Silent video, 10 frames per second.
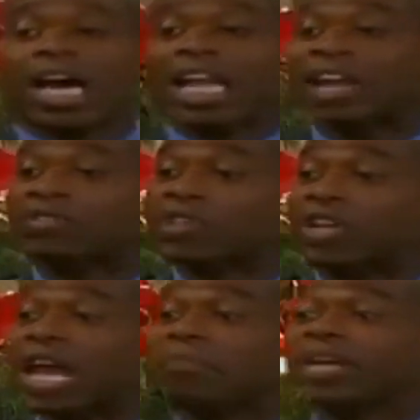a lot of
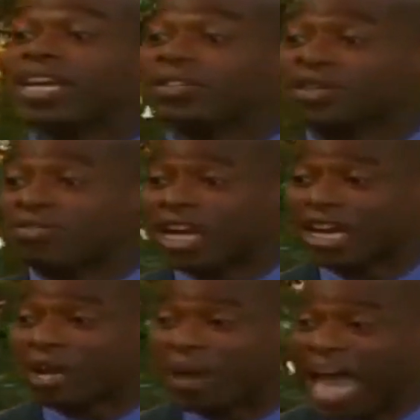celebrities have
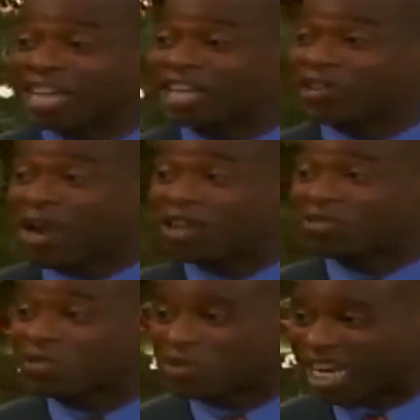taken up
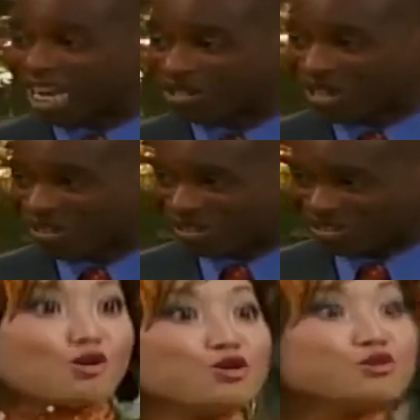handicrafts for relaxation.
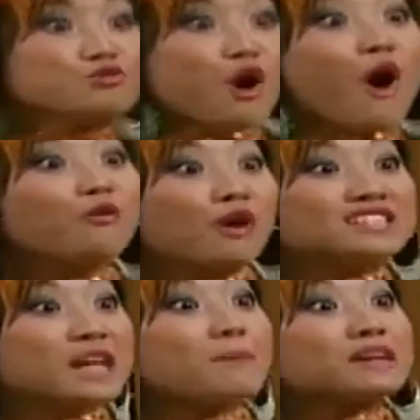Oh,
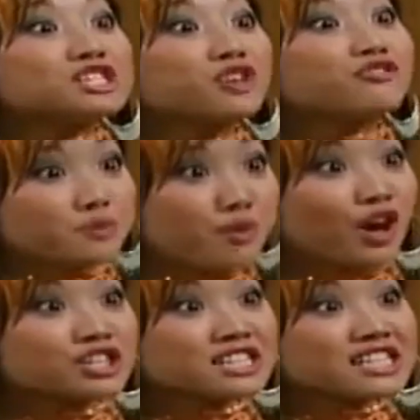once my chauffeur
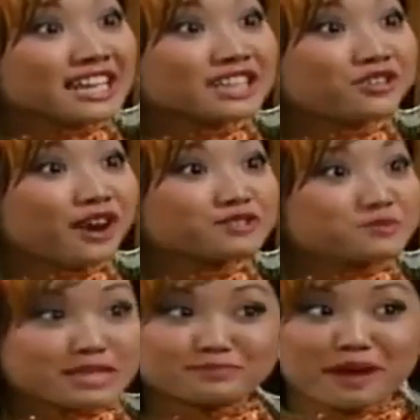parked in a handicraft
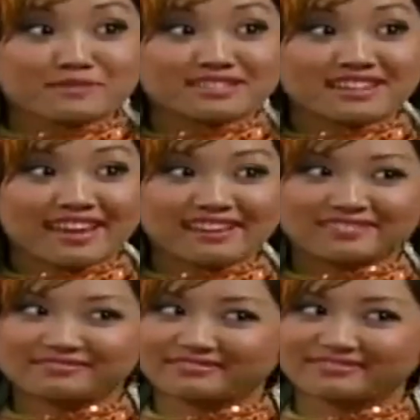space by mistake.
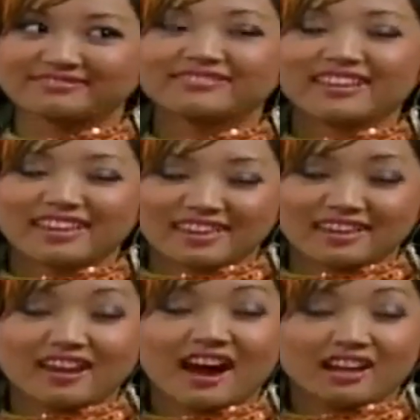He
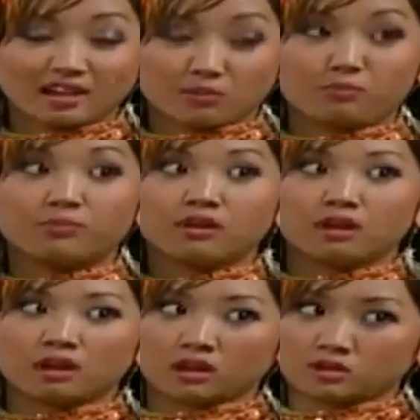got in big